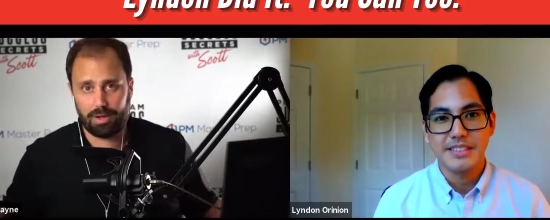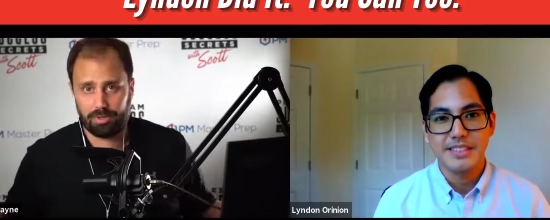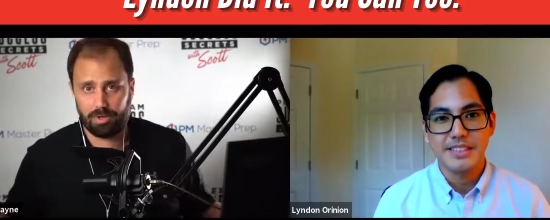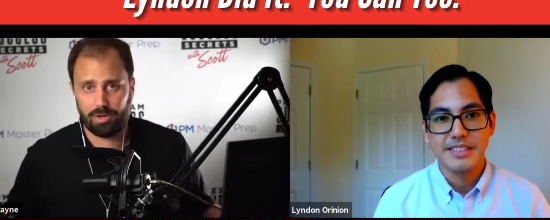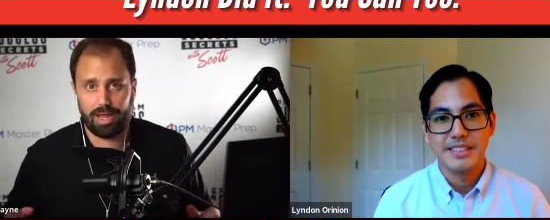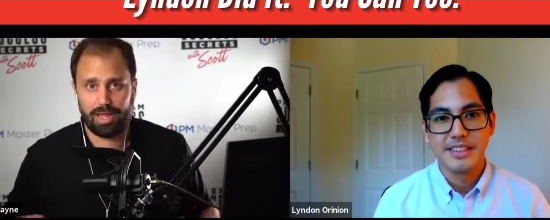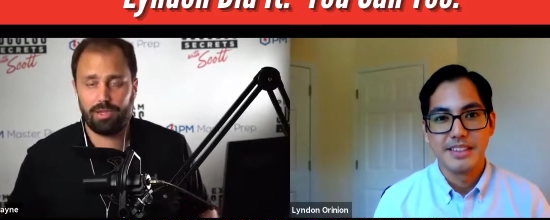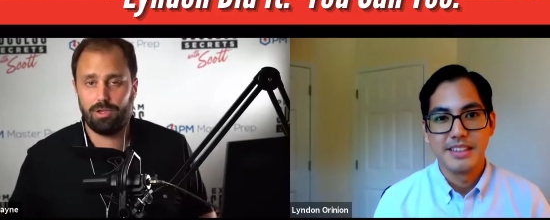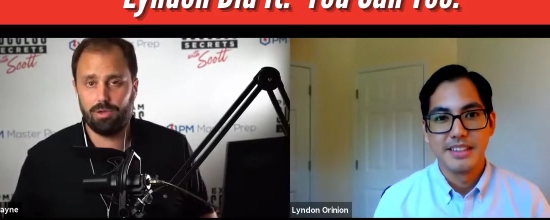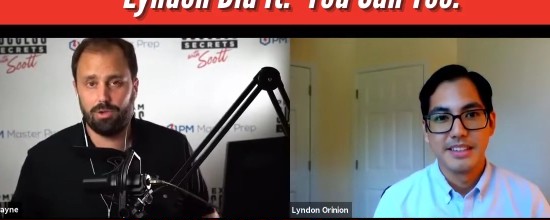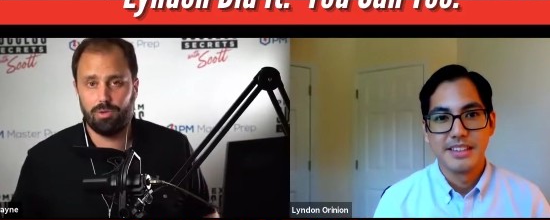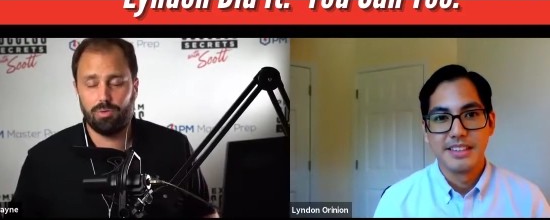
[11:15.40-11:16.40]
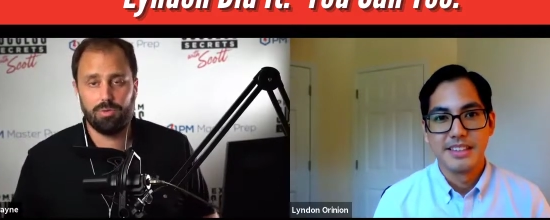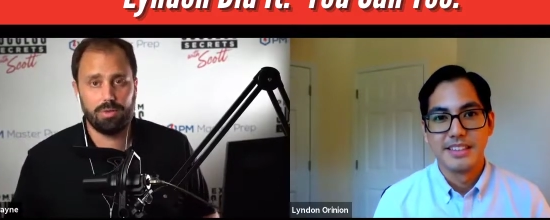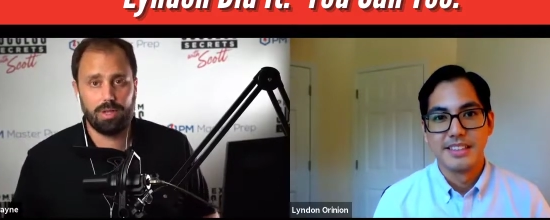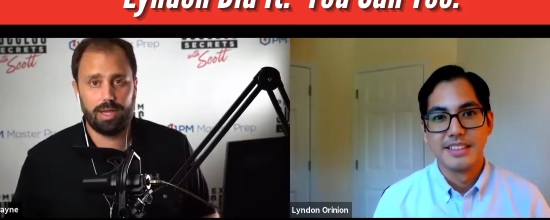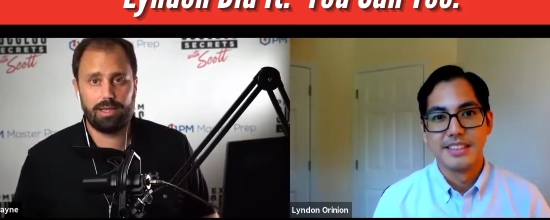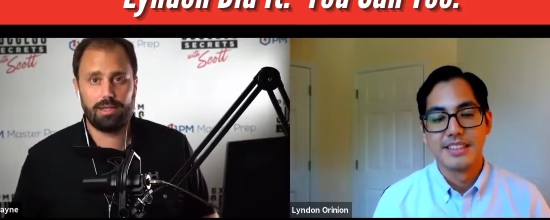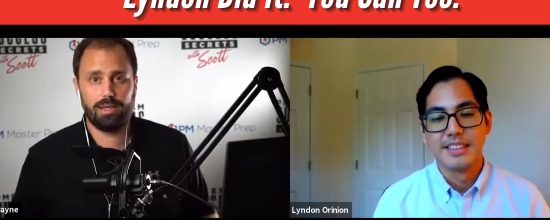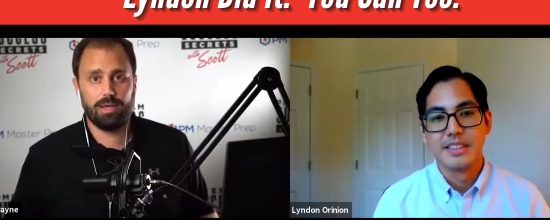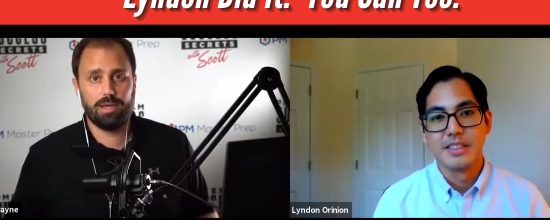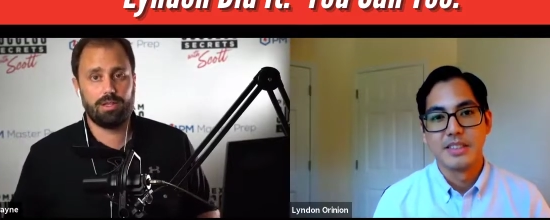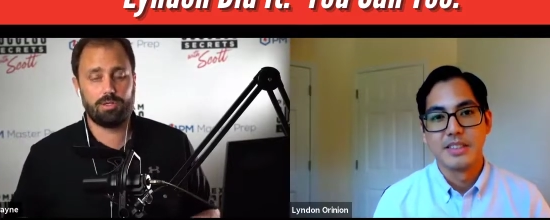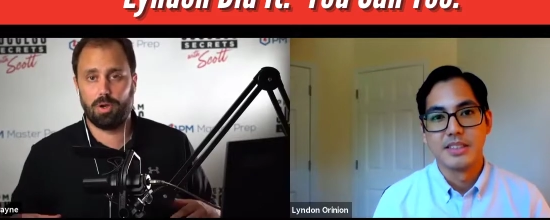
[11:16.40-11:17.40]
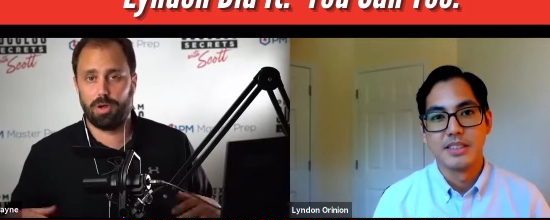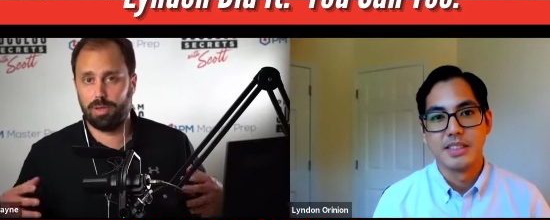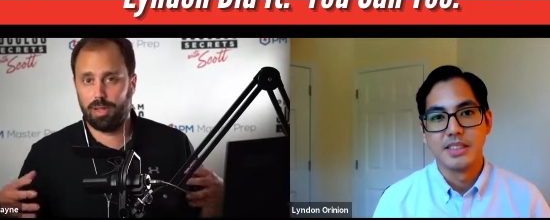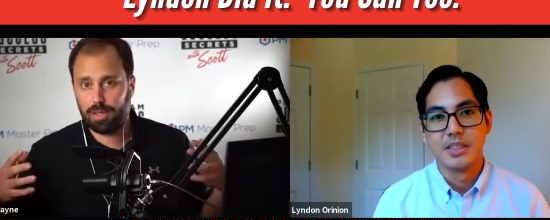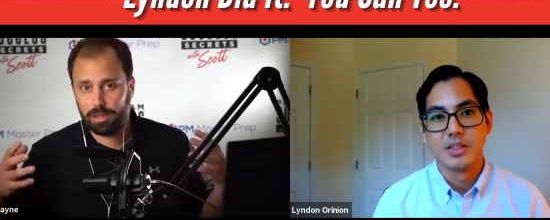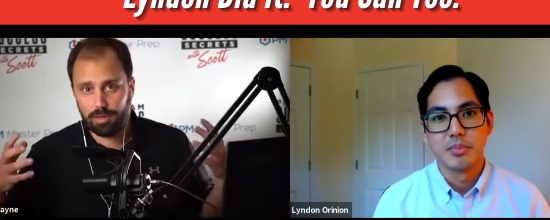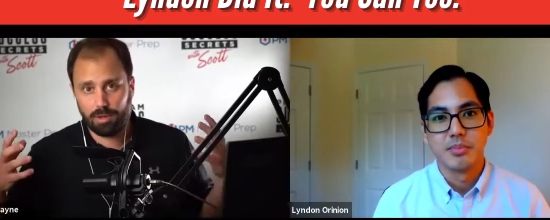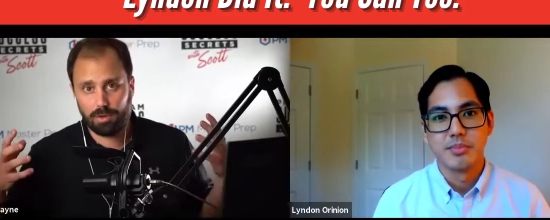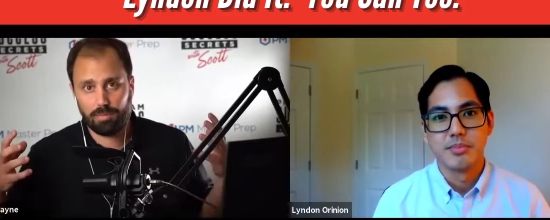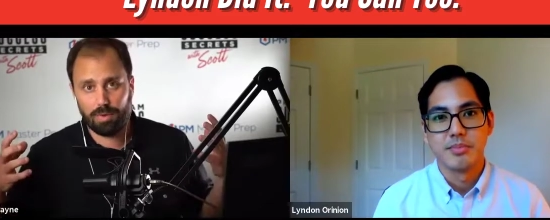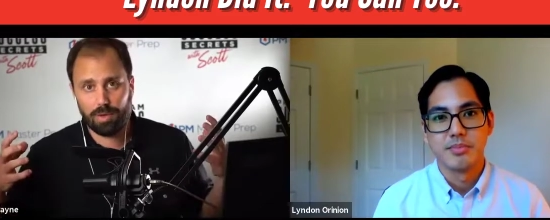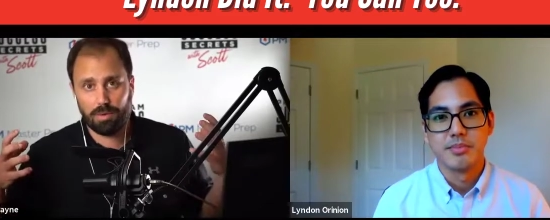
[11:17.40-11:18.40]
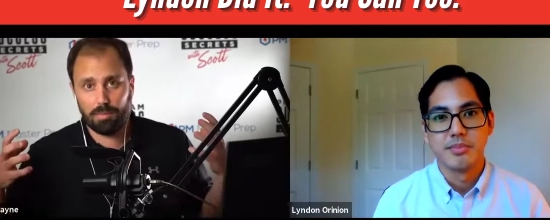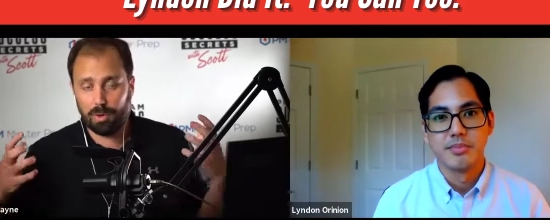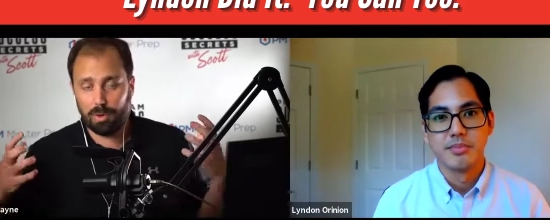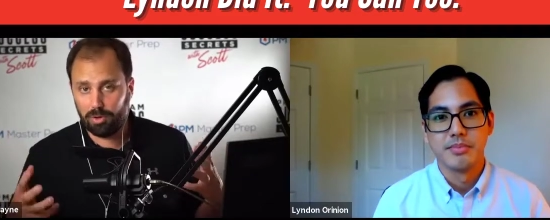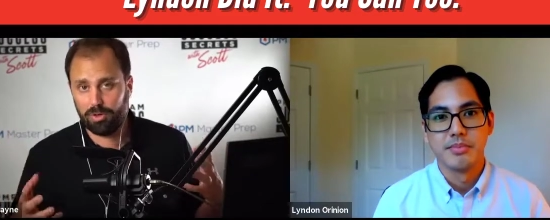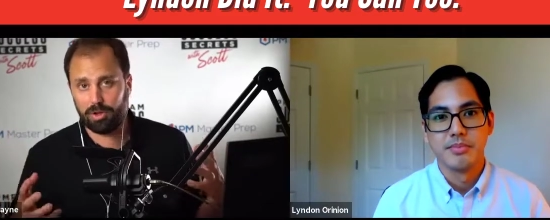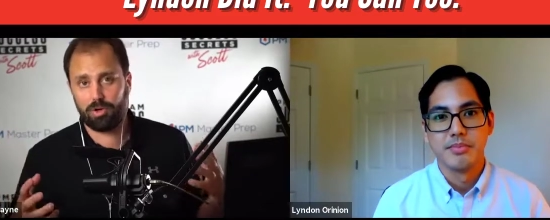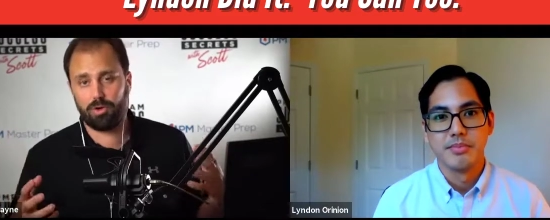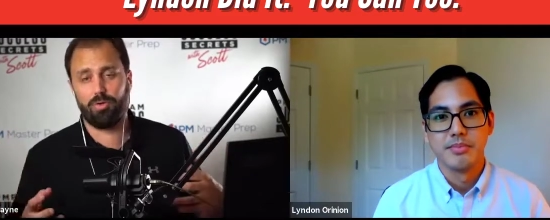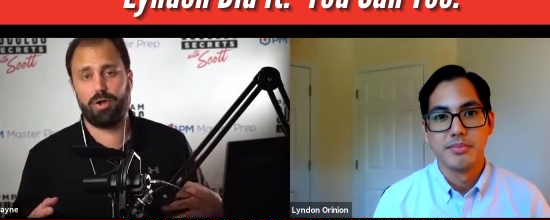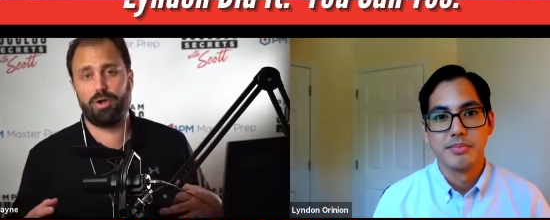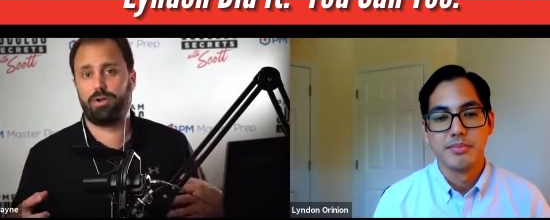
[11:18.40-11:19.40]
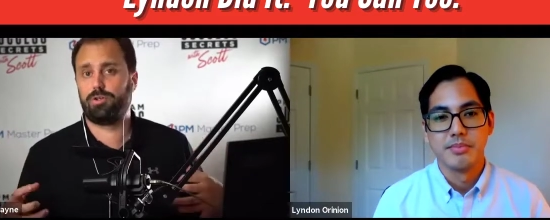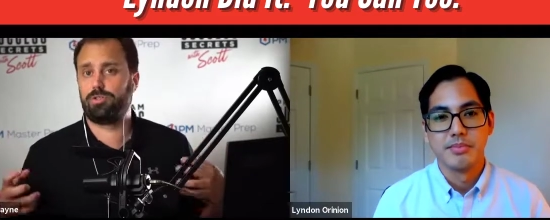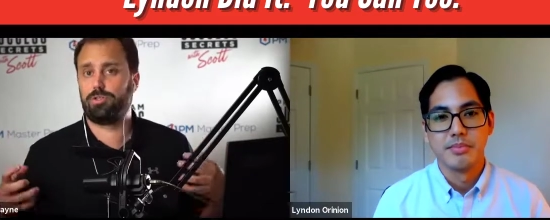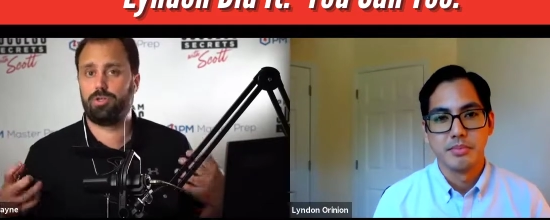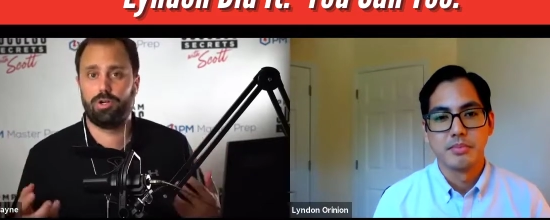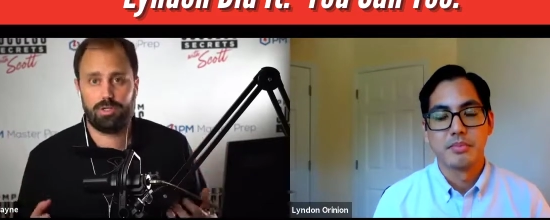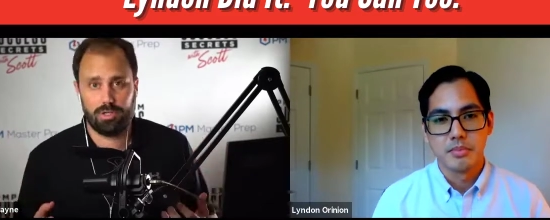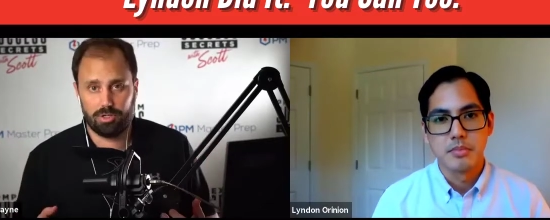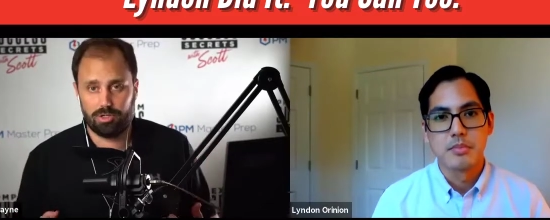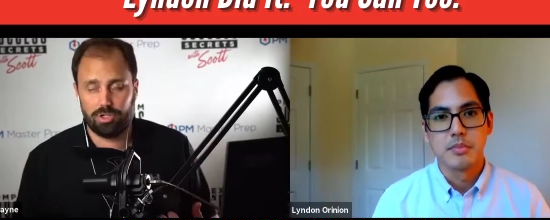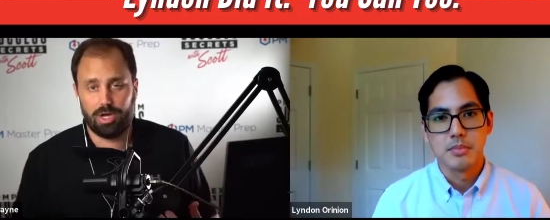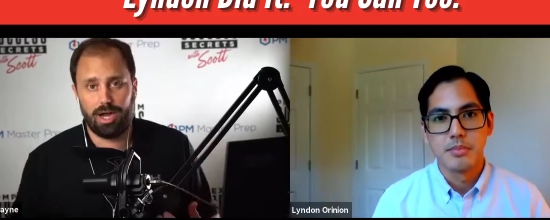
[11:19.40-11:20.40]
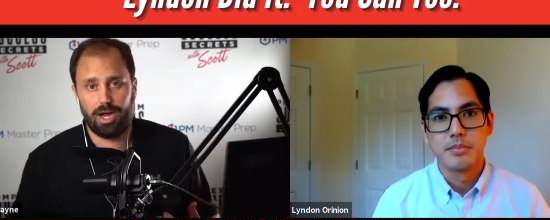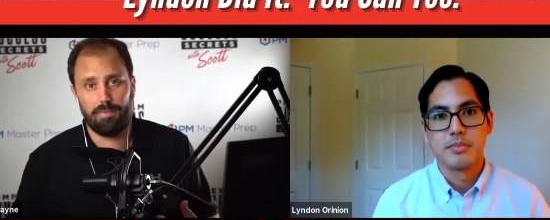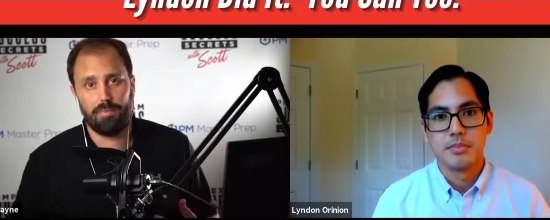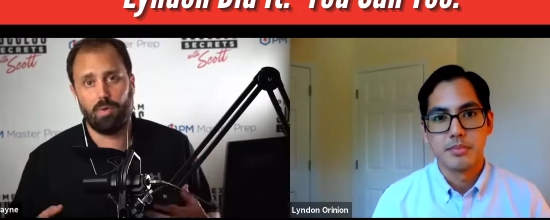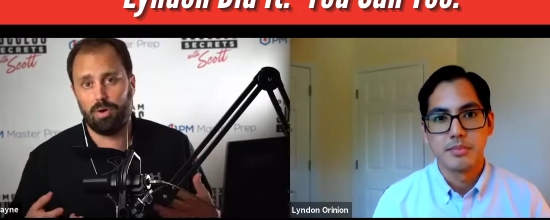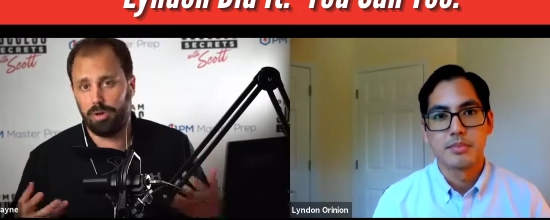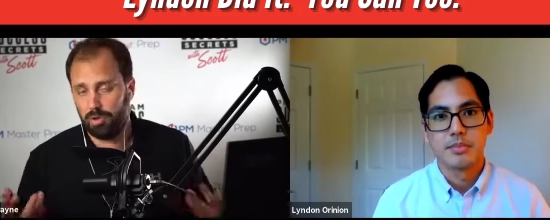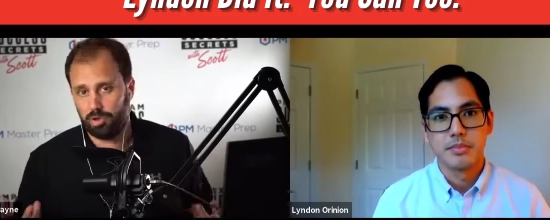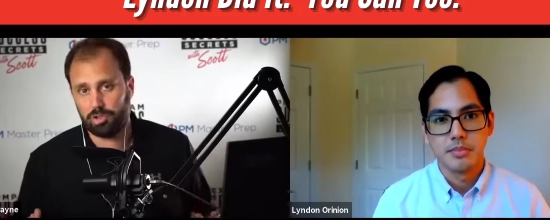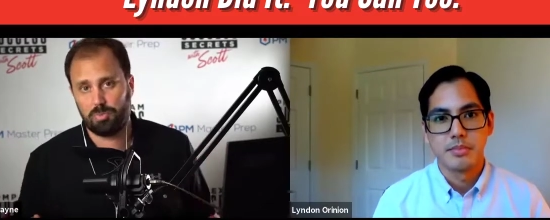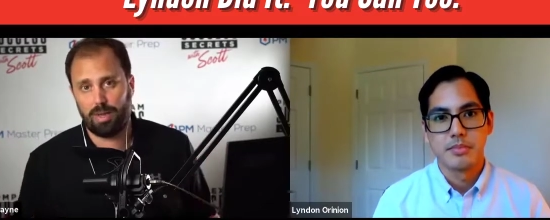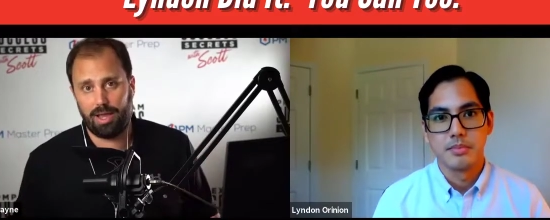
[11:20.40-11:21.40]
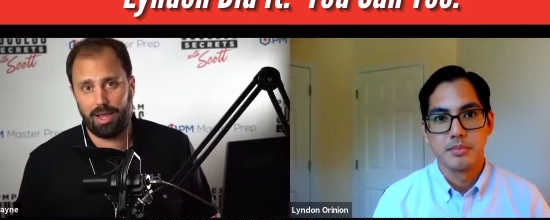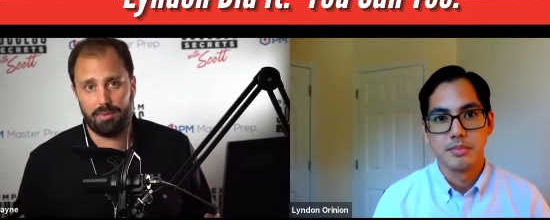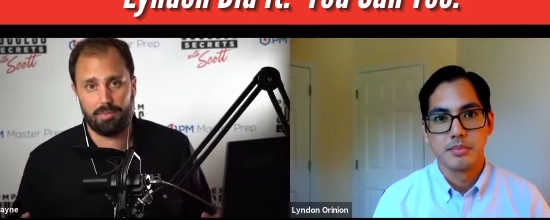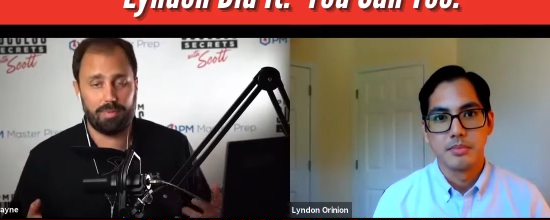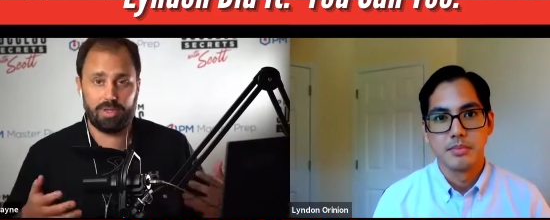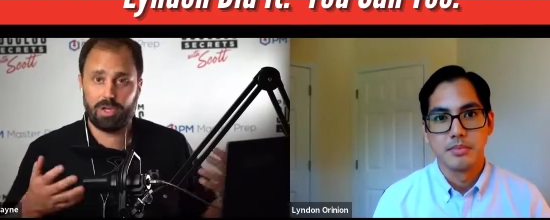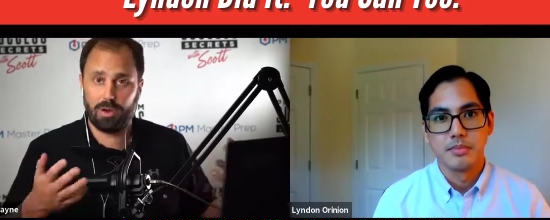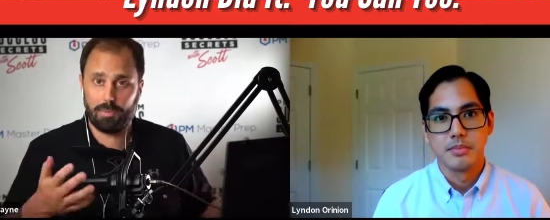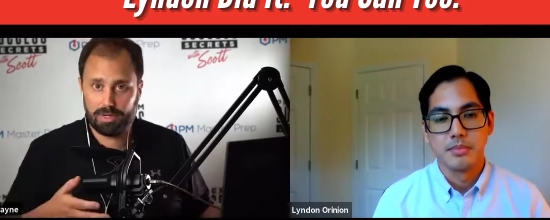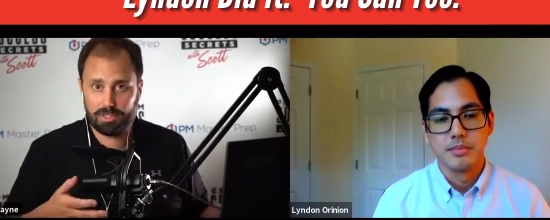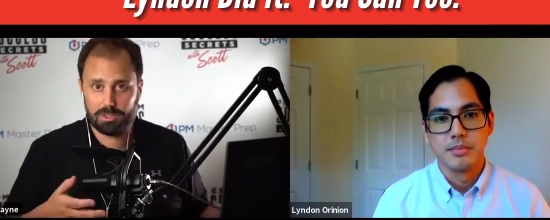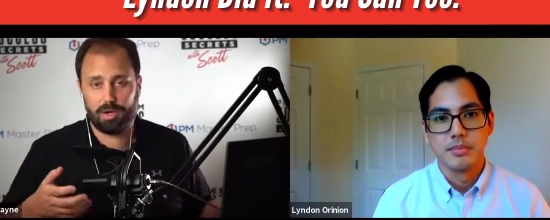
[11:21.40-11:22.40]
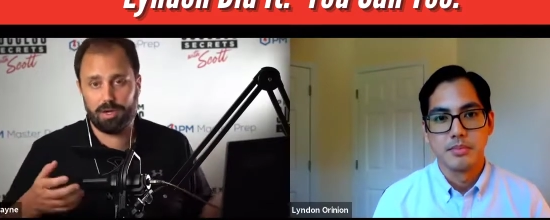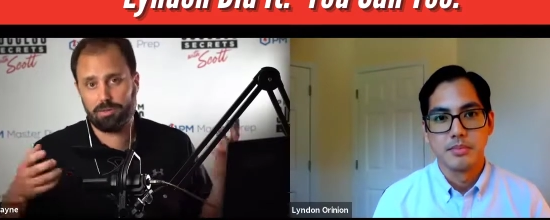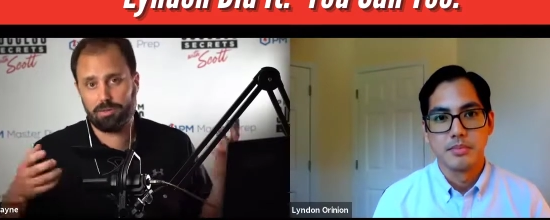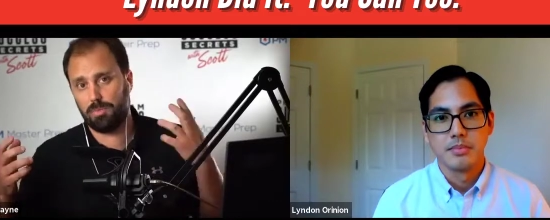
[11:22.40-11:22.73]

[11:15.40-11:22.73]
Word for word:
Speaker 1: there like you like there's probably like you know building their careers good at their job want to expand maybe the company's them.